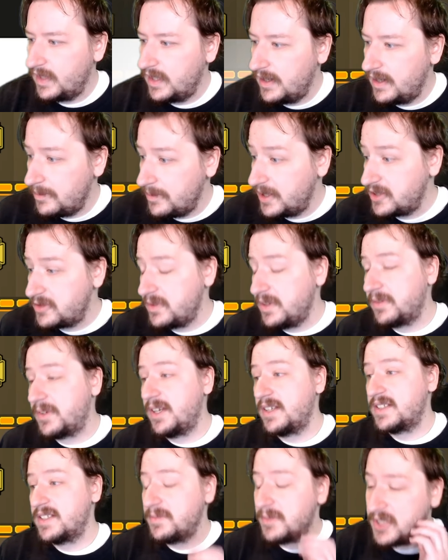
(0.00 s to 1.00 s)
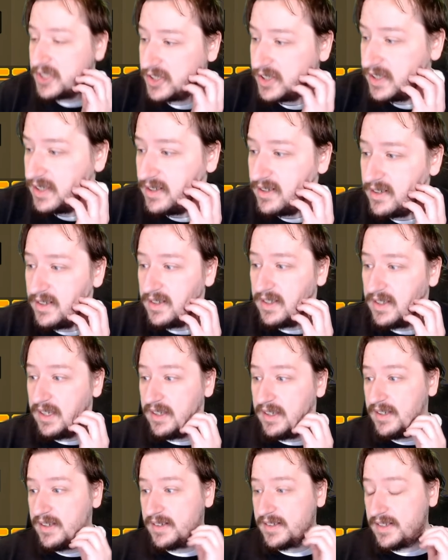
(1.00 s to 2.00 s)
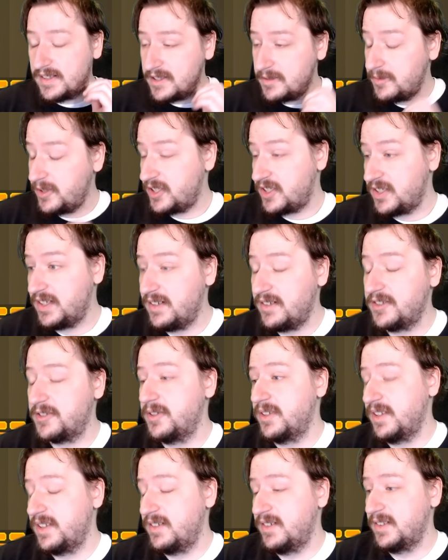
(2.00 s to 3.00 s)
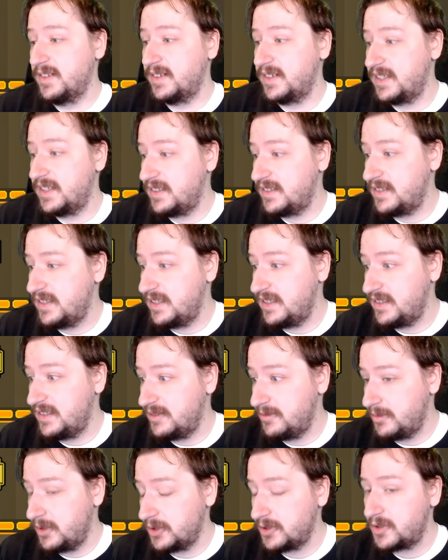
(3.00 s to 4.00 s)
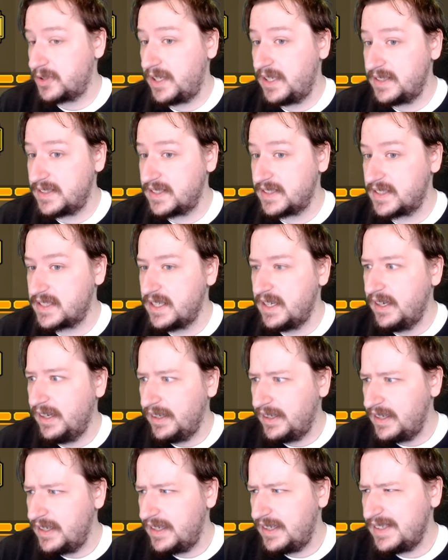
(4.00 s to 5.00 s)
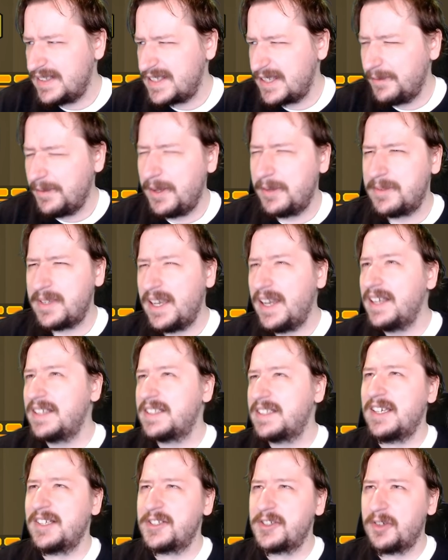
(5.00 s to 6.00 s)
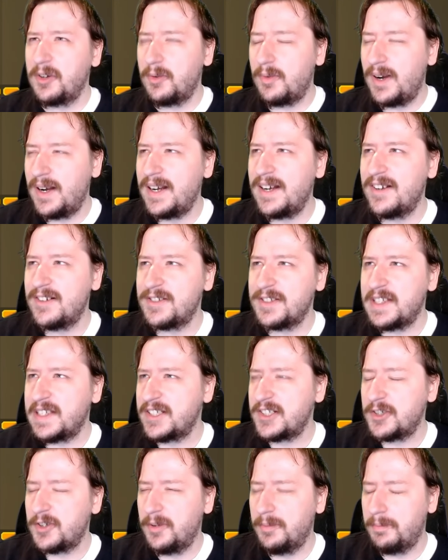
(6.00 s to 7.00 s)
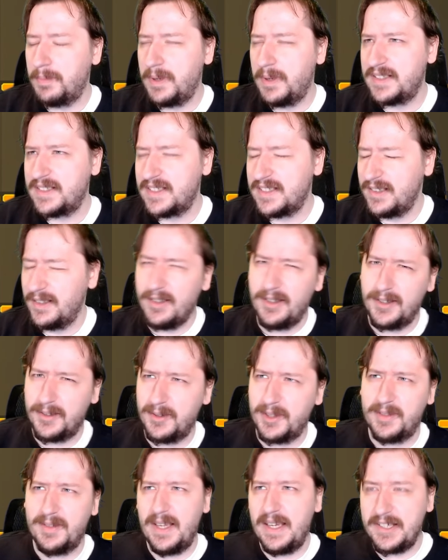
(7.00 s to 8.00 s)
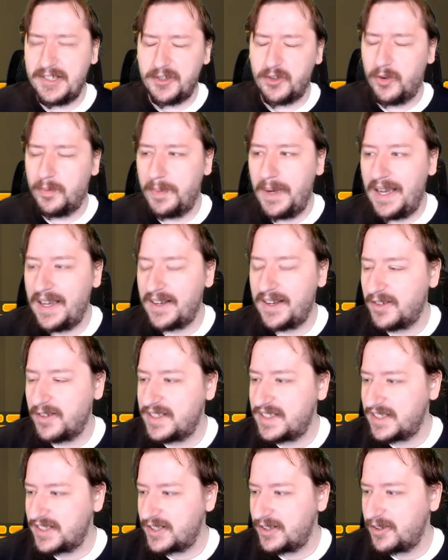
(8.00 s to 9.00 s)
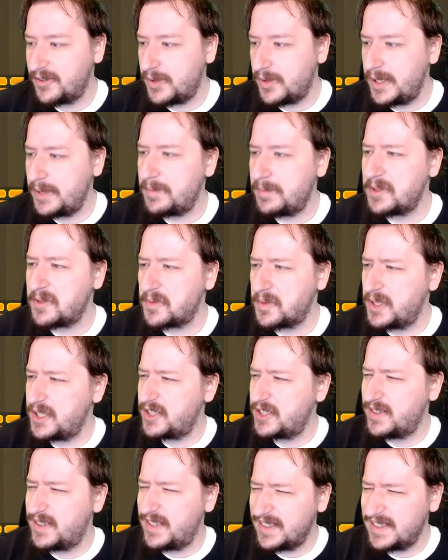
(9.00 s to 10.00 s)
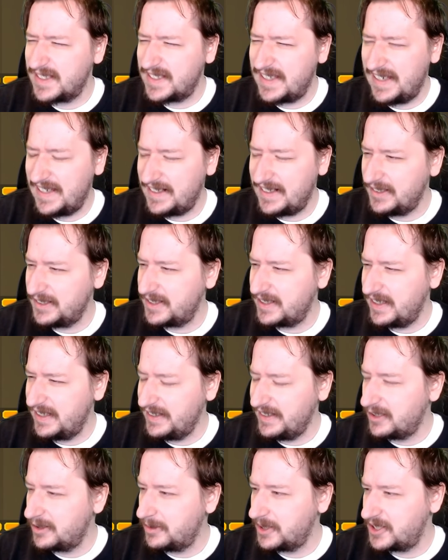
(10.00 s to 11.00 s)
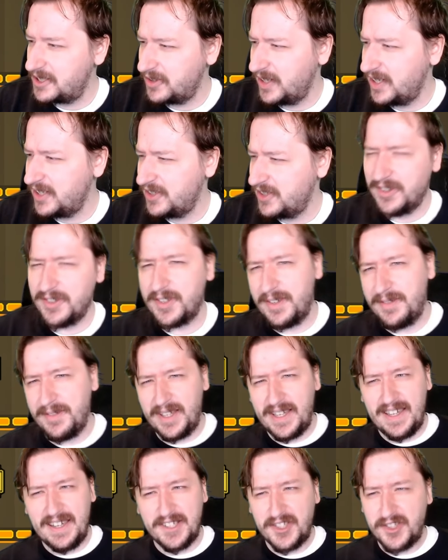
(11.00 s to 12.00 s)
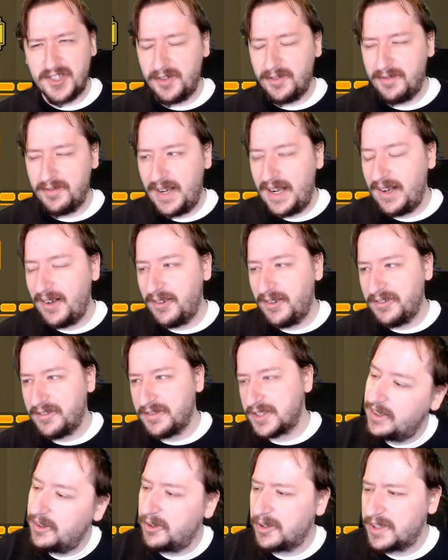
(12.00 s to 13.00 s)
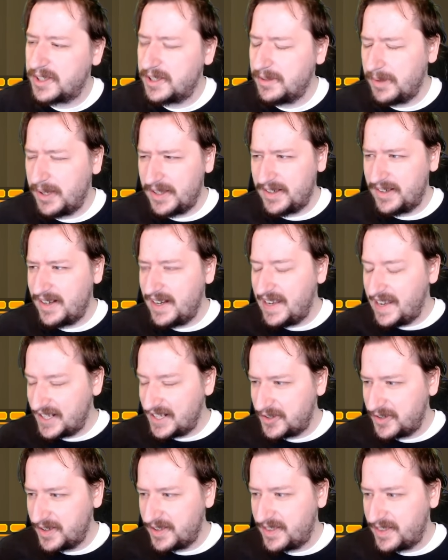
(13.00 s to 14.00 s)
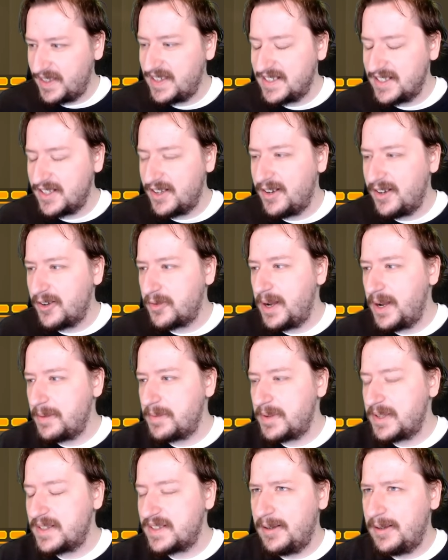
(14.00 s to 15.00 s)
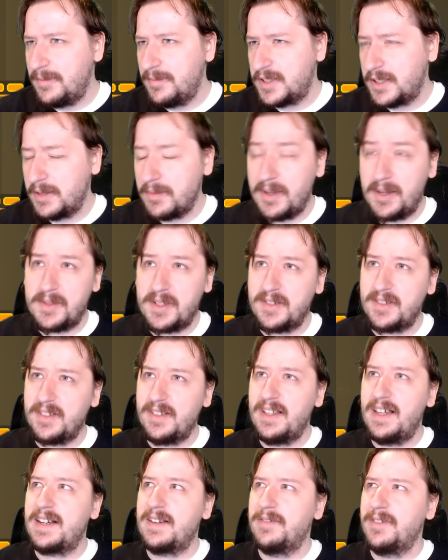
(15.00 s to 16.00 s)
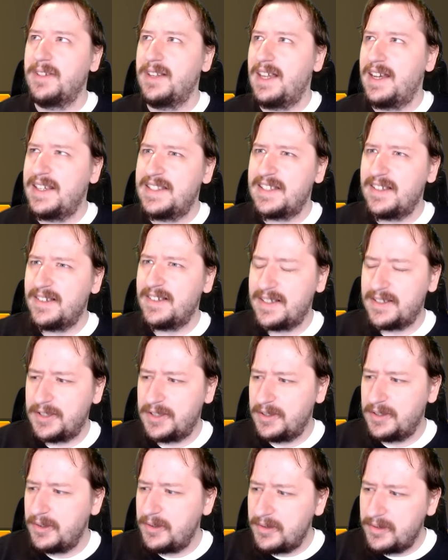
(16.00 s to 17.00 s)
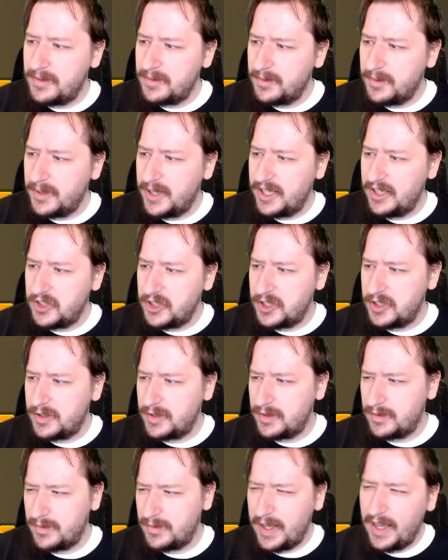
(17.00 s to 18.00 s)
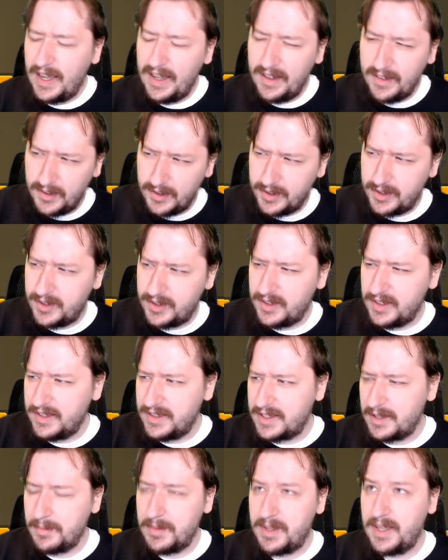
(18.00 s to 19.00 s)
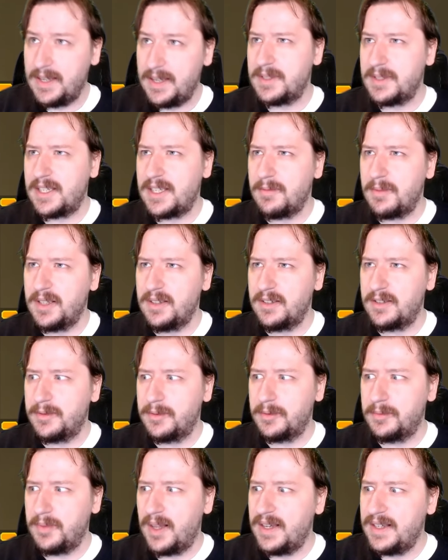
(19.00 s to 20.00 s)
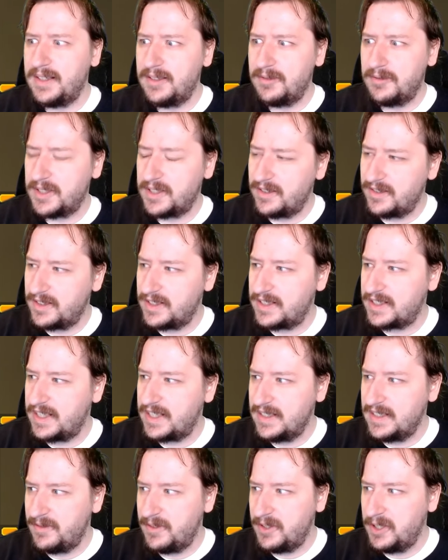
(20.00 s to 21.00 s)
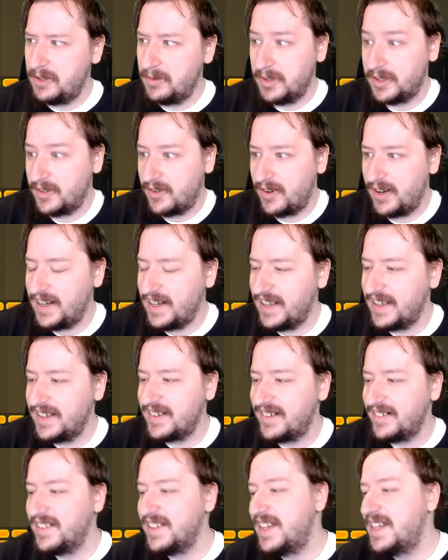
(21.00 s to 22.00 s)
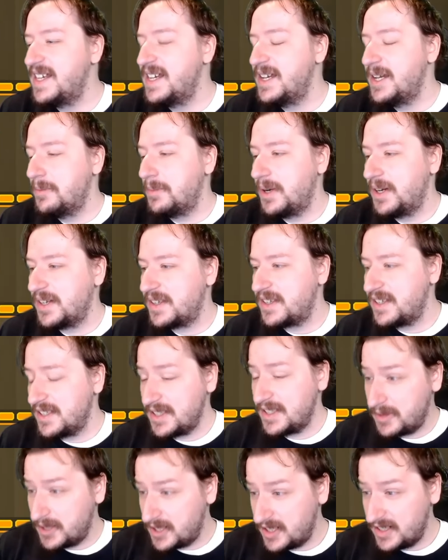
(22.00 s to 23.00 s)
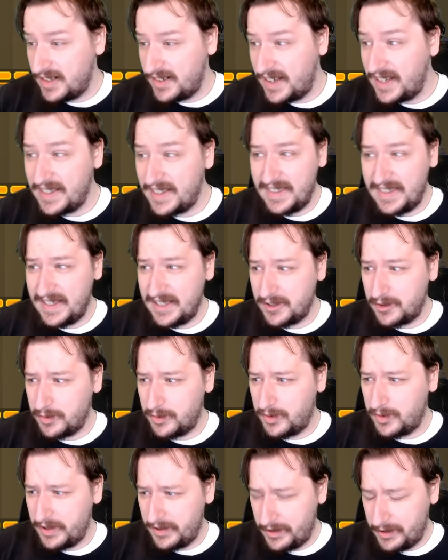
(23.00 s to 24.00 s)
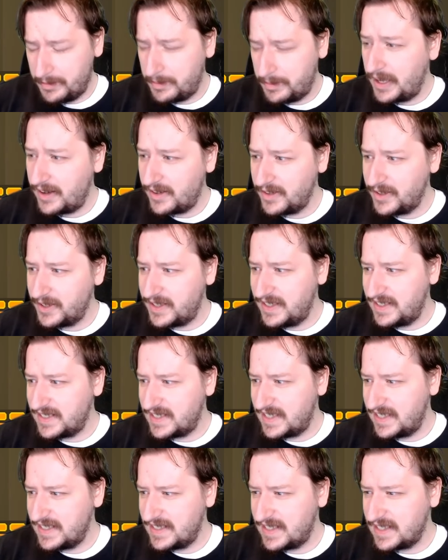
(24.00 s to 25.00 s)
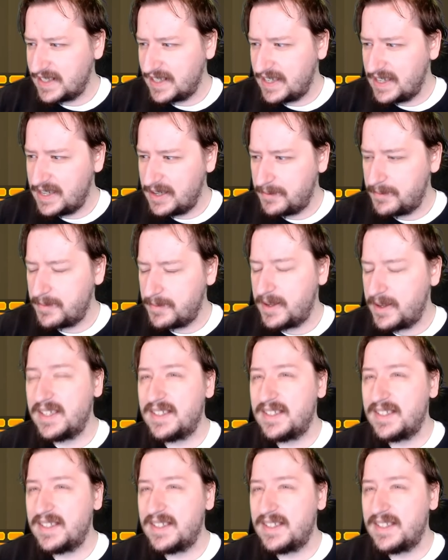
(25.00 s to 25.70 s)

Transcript: Up next we have Custom Engineered, and Custom Engineered is really good looking in most cases. It sometimes adds extra wires and extra bits along with extra batteries to certain weapons, which does kind of look a little bit strange. You also have like extra valves or some other extra things on weapons. Sometimes there's a lot of lights on it too, which can look good. Sometimes it can be a little bit blinding with certain skins if you get them at the right angle. But Custom Engineered I think is one of the better looking skins in the game. It